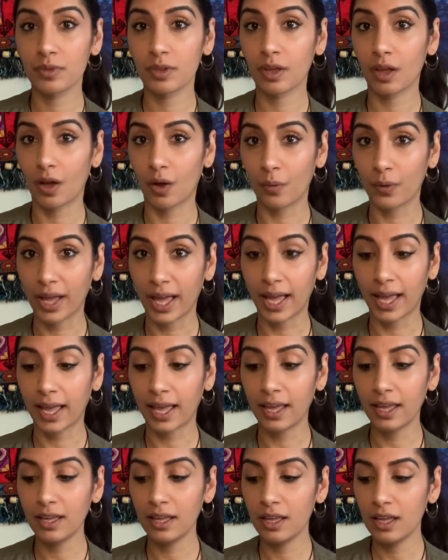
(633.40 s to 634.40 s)

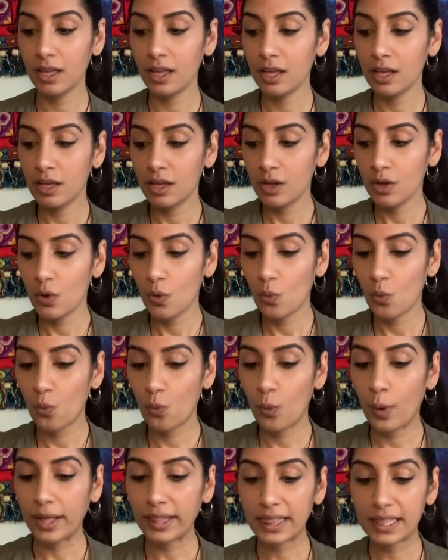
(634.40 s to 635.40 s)
Okay?
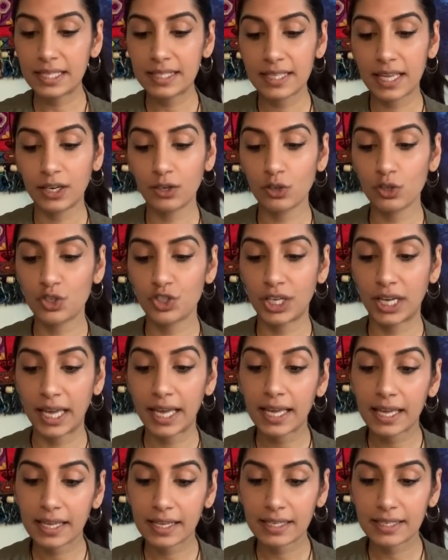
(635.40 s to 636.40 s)
What this energy
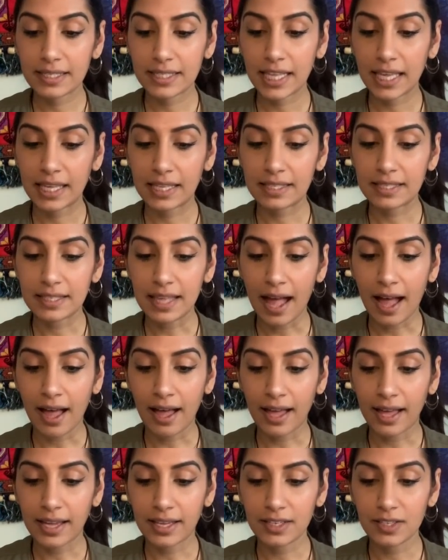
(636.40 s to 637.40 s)
is
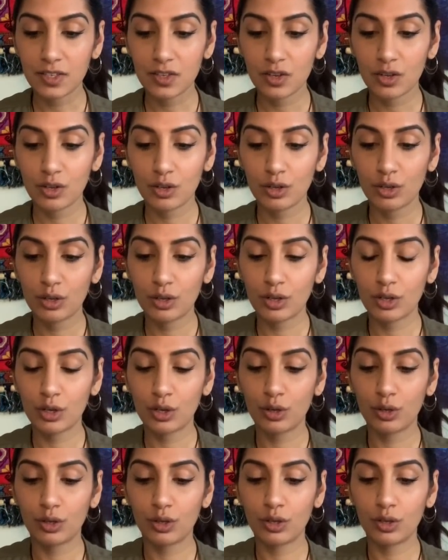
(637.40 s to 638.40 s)
that...
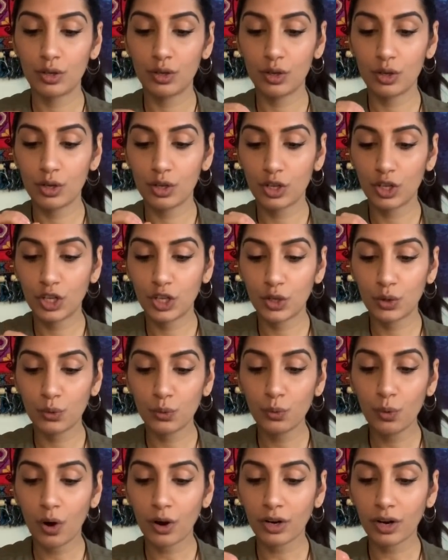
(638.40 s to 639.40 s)
You
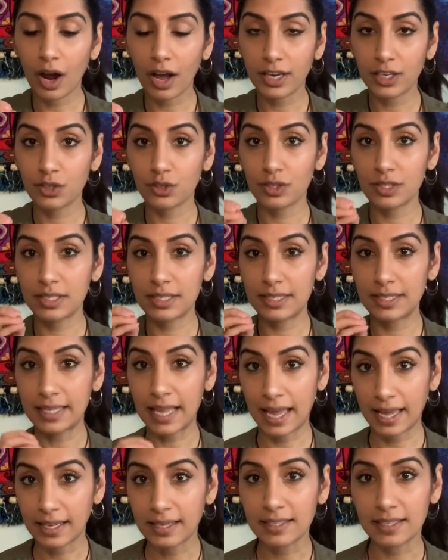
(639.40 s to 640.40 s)
are
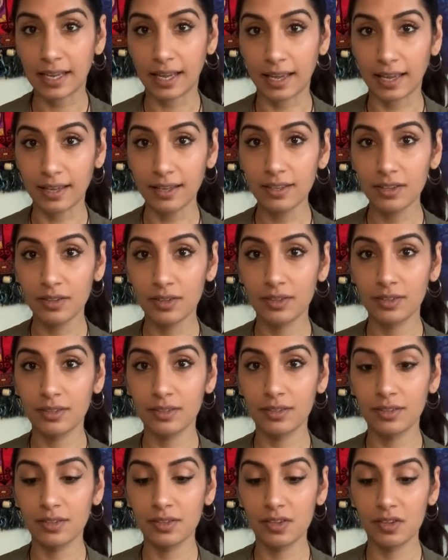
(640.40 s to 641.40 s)
understanding
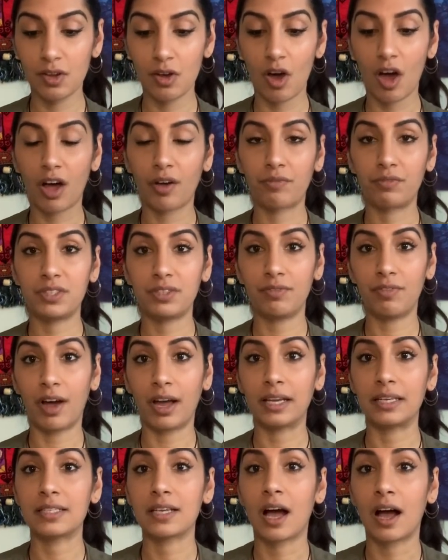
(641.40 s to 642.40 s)
of
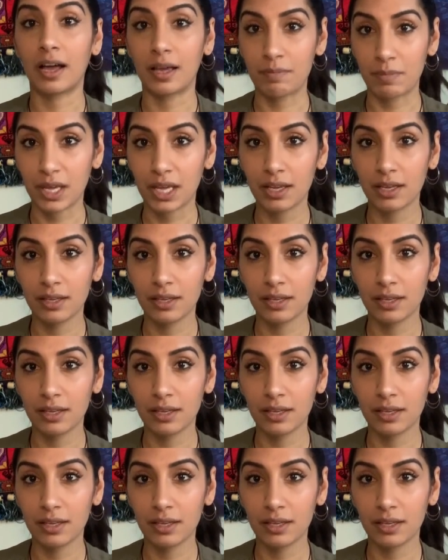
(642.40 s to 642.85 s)
divine timing.